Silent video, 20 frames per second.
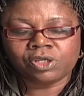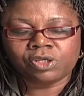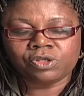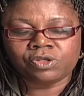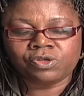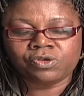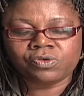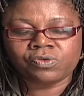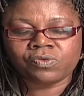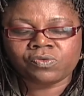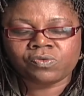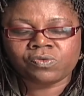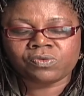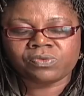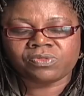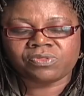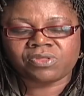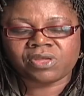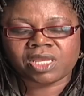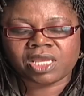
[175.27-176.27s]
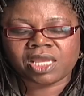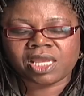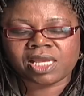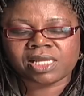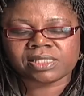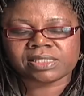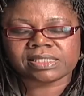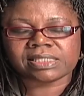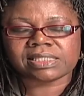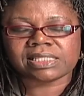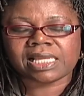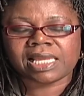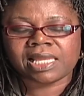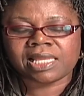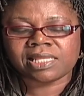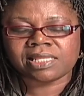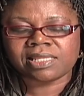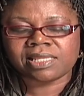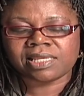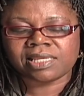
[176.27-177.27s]
You there
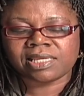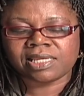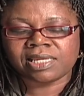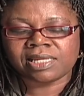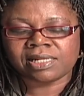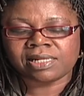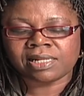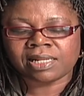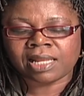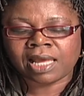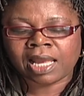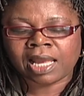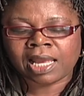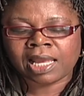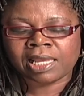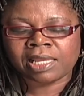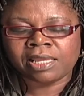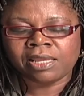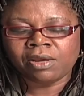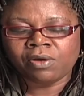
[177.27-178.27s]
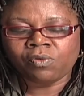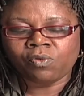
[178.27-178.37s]
standing in line